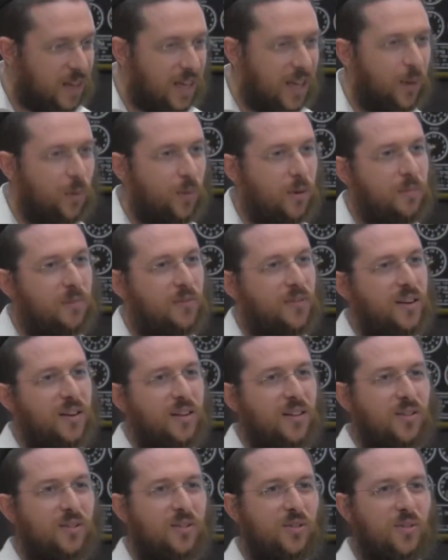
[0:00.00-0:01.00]
it would fit
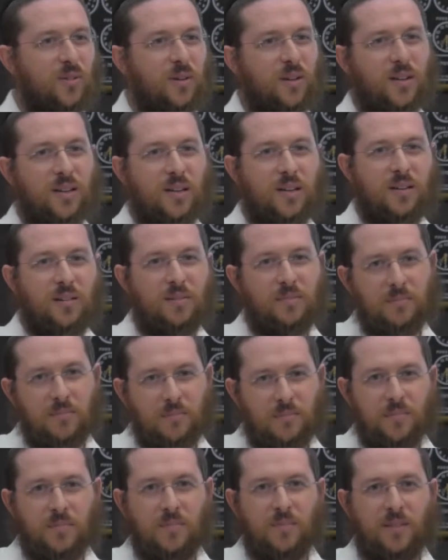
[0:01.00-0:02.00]
into a,
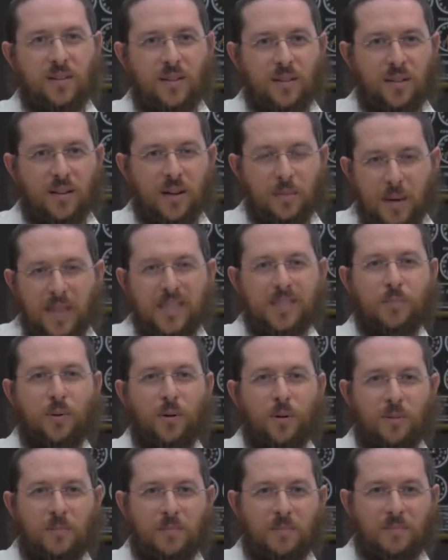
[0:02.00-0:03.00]
a
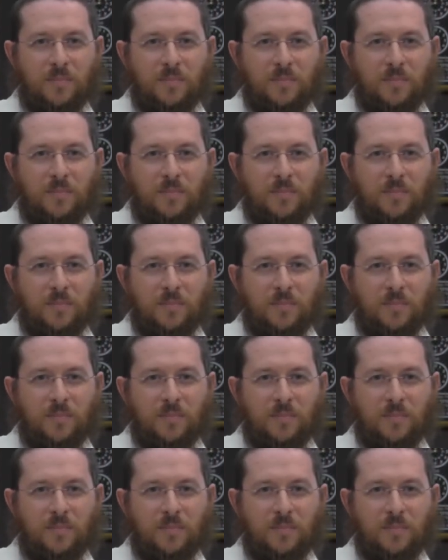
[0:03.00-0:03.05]
baseball.